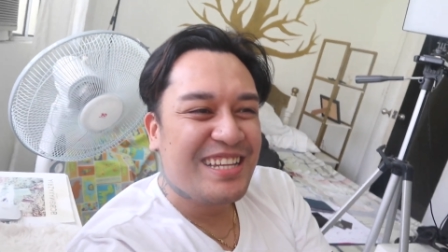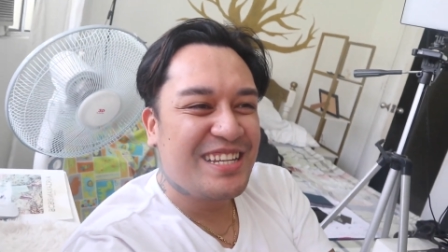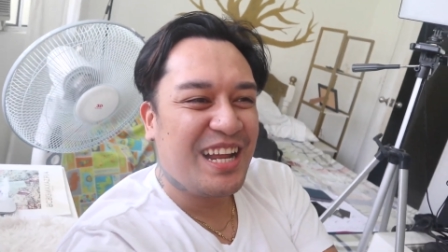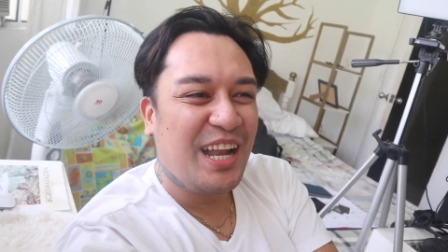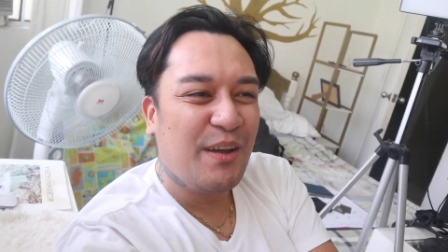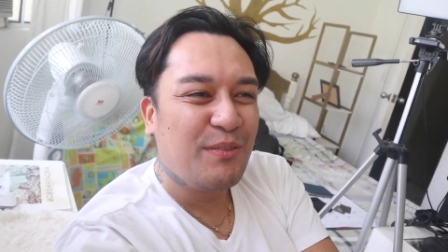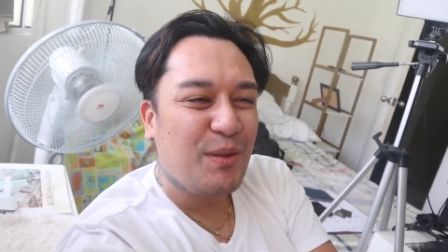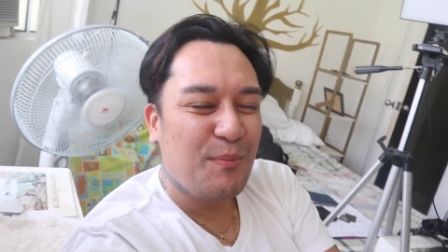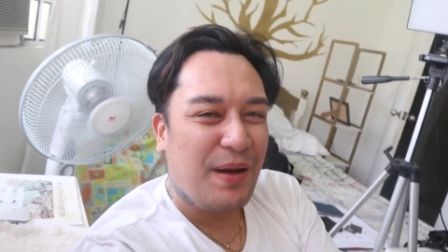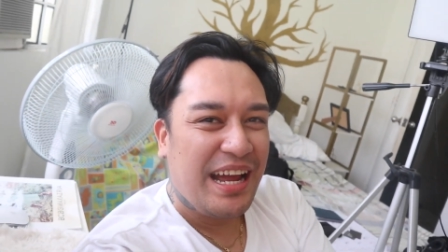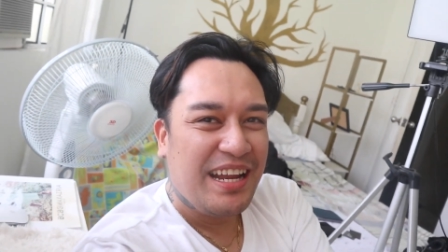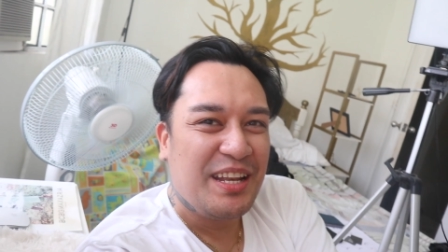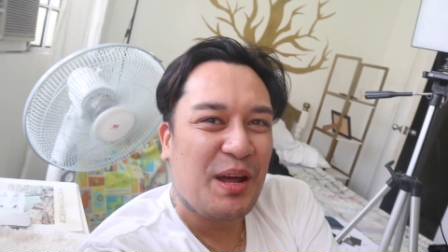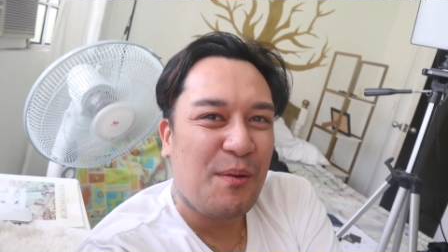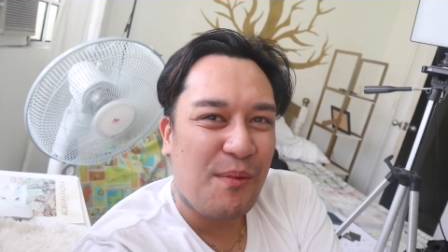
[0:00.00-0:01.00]
She'll have to
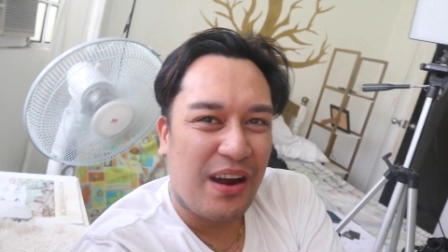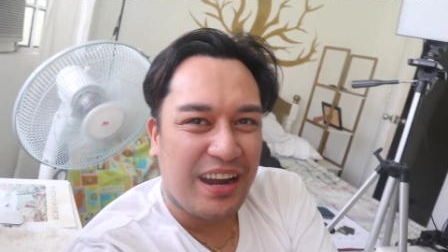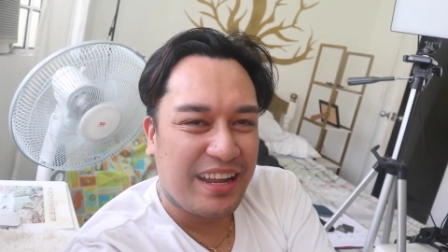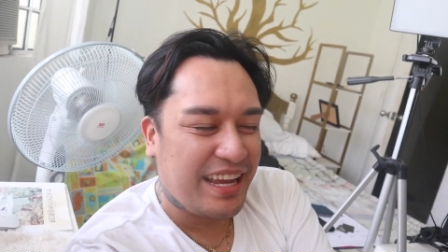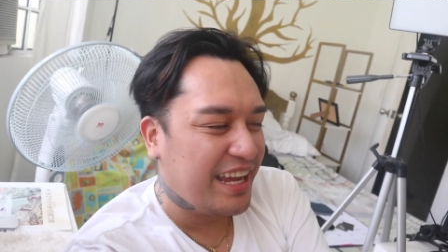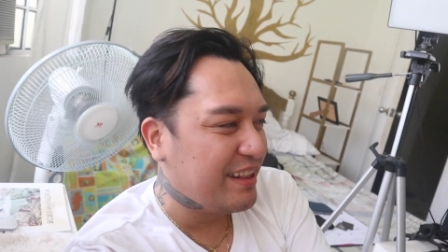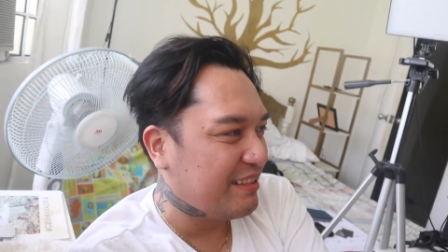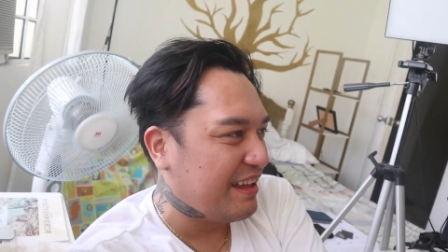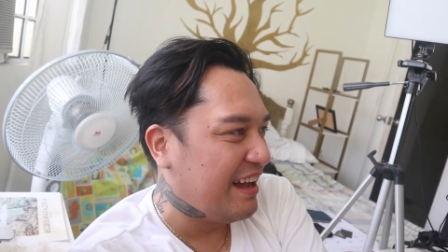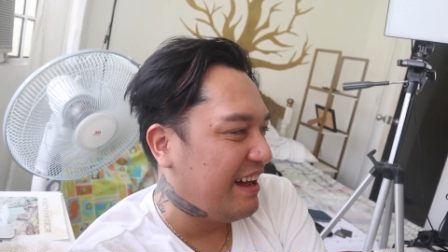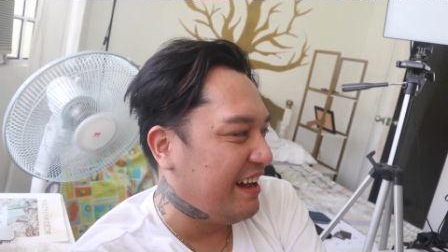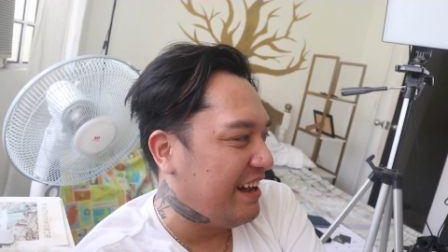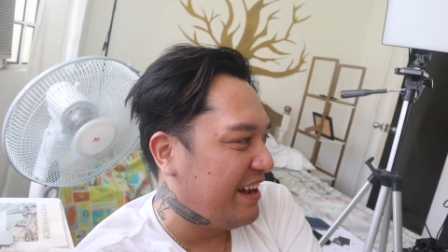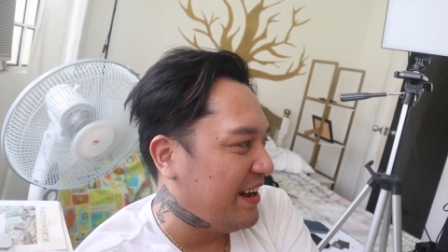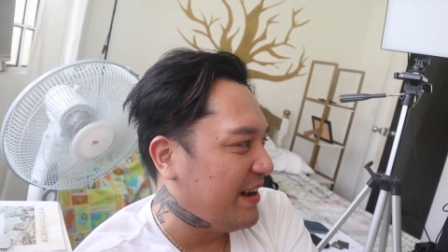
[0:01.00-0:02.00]
buy in the market
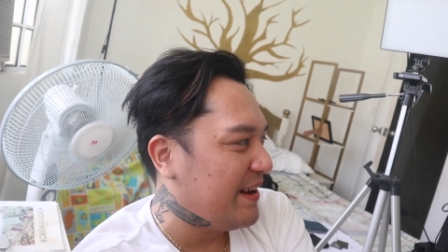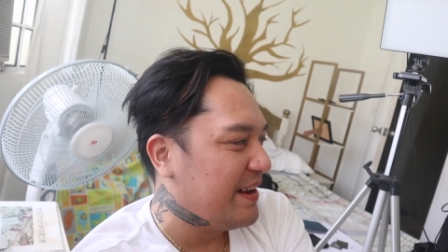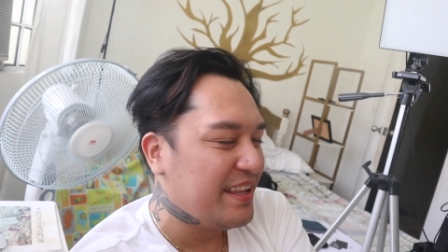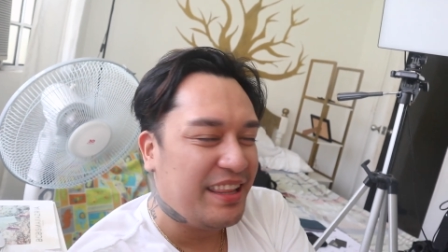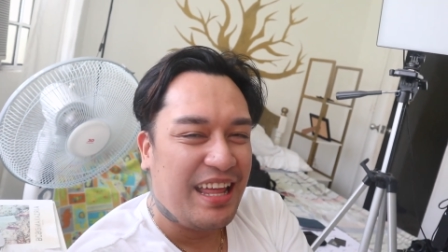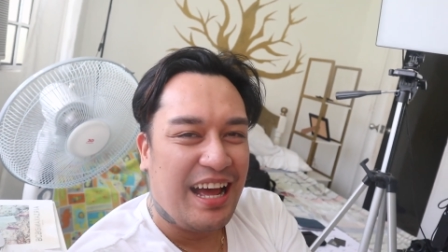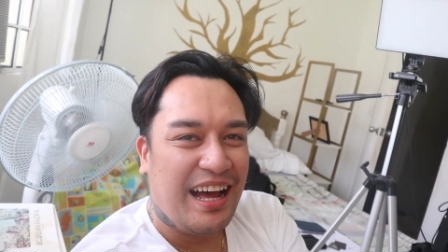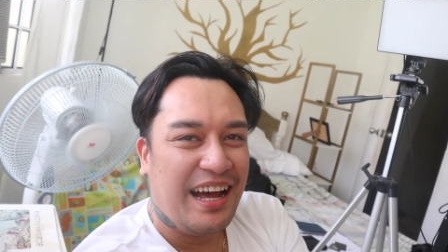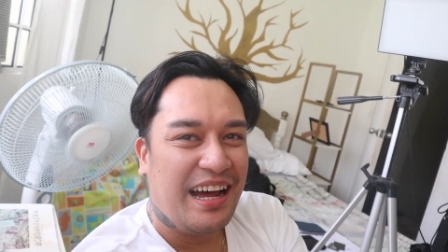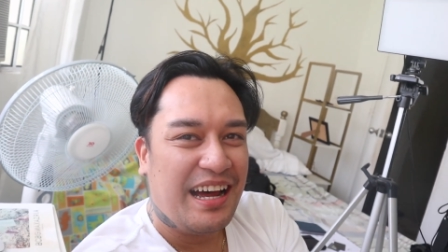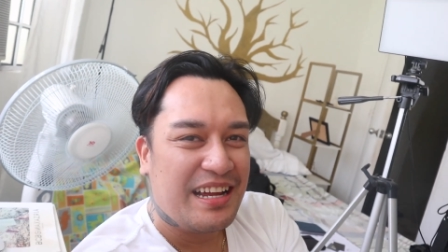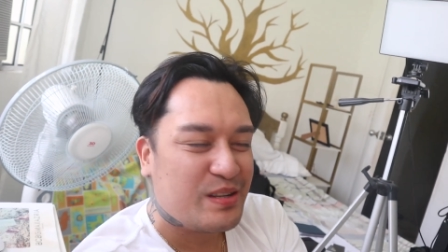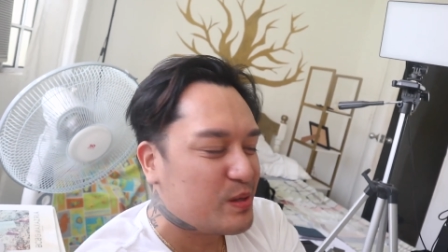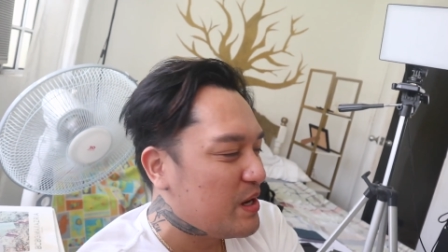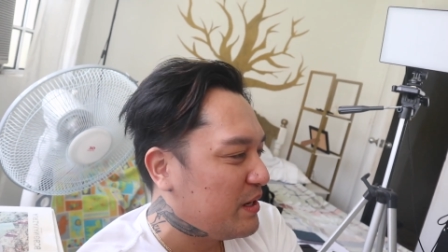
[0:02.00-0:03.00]

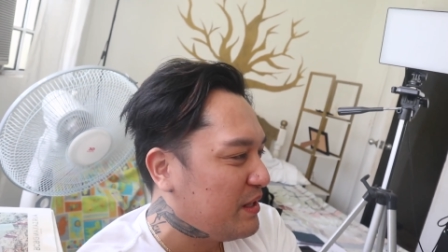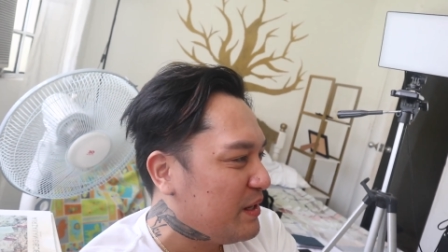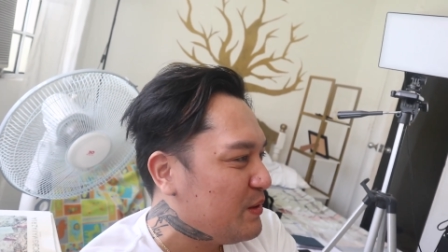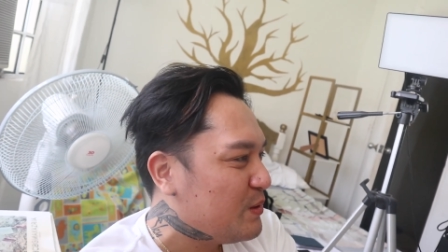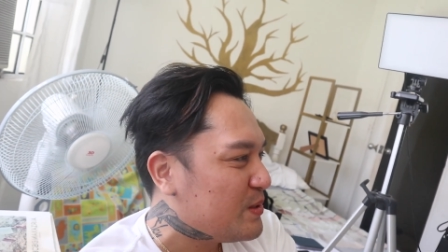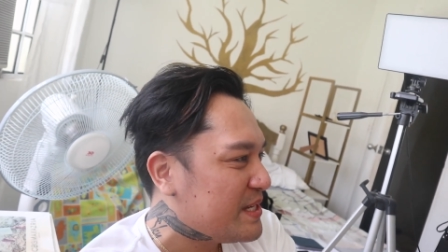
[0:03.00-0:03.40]
the new